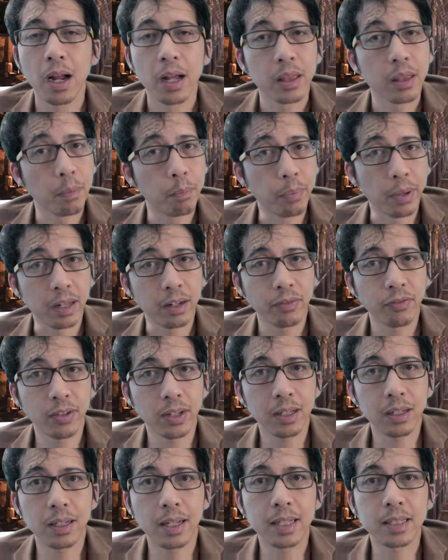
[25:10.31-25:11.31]
The
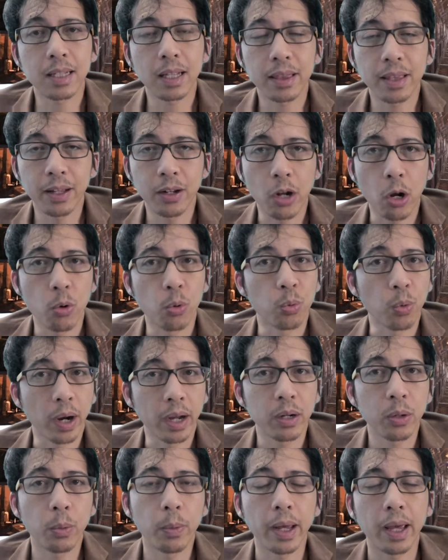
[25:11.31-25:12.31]
benefit is that they know
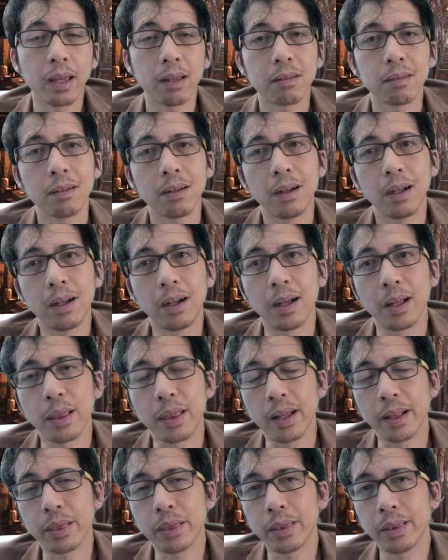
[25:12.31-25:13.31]
right away
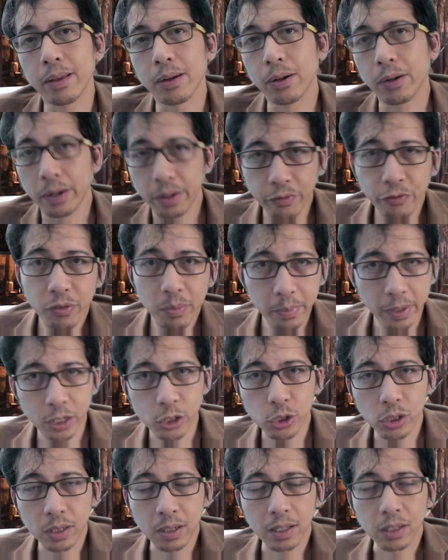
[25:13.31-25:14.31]
that their
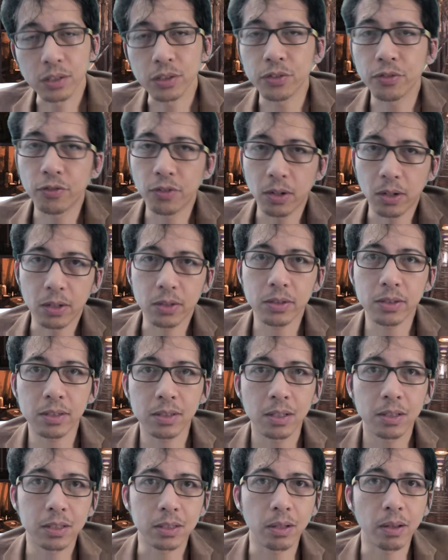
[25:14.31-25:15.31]
information is false,
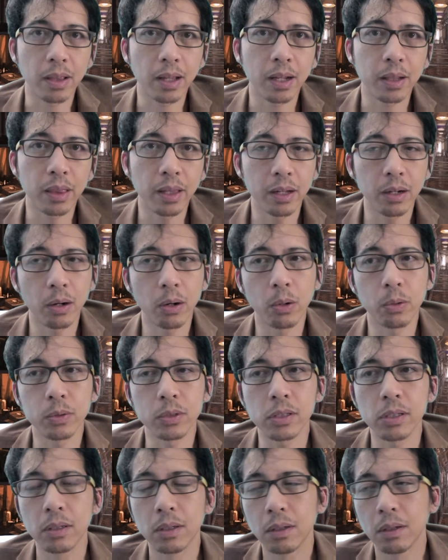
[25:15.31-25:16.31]
so that they don't